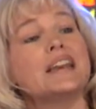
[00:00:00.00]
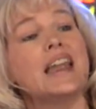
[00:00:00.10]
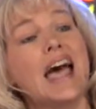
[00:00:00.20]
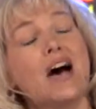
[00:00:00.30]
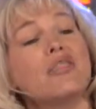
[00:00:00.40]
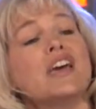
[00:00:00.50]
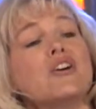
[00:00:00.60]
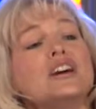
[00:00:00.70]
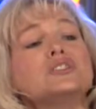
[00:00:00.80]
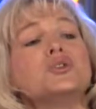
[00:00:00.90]
now
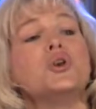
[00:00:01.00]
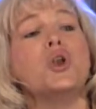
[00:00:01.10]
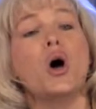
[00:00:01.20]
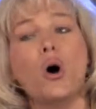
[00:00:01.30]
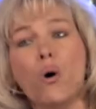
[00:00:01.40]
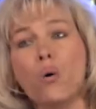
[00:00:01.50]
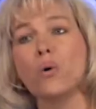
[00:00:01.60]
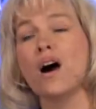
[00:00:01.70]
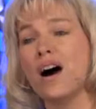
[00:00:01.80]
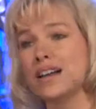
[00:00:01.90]
there is no
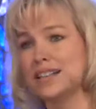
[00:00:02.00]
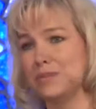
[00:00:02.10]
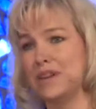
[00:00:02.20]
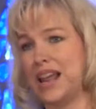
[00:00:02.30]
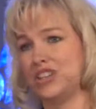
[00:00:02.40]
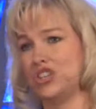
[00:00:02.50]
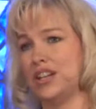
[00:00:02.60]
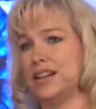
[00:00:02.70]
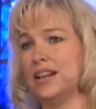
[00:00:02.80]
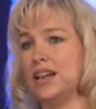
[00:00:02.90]

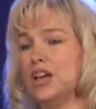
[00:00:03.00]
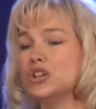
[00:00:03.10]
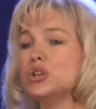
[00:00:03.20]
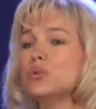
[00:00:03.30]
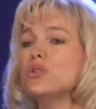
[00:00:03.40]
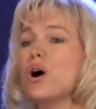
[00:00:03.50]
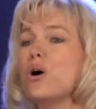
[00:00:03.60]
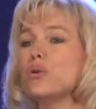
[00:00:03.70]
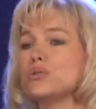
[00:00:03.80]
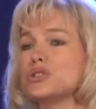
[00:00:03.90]
condemnation to
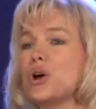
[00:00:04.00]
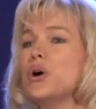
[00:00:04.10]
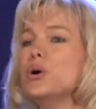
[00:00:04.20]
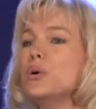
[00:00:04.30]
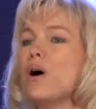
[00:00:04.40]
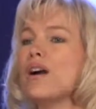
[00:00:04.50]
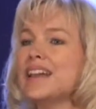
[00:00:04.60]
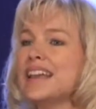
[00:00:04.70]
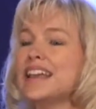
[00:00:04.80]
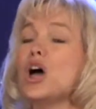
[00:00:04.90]
those who are
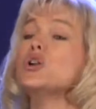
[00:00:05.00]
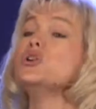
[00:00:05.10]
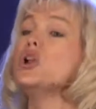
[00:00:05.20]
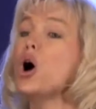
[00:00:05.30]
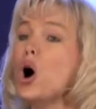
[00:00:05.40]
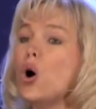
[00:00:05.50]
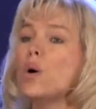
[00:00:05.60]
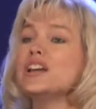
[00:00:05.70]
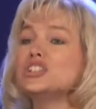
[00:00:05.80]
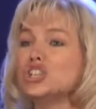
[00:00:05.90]
in, no
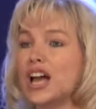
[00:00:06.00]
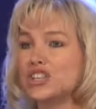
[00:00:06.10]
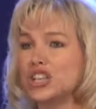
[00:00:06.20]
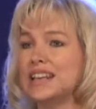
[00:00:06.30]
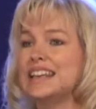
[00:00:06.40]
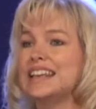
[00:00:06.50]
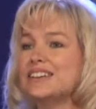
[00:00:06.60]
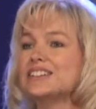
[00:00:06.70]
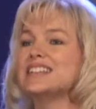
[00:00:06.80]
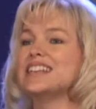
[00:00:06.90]
adjudging
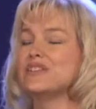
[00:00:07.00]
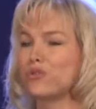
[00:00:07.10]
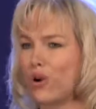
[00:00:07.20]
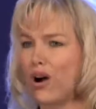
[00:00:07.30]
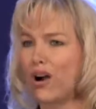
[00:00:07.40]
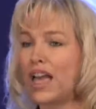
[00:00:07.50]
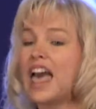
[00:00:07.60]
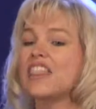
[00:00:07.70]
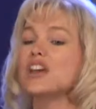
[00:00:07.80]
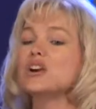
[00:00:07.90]
guilty of wrong.
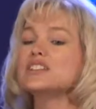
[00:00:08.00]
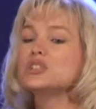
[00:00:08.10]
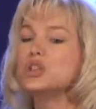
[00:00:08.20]
There is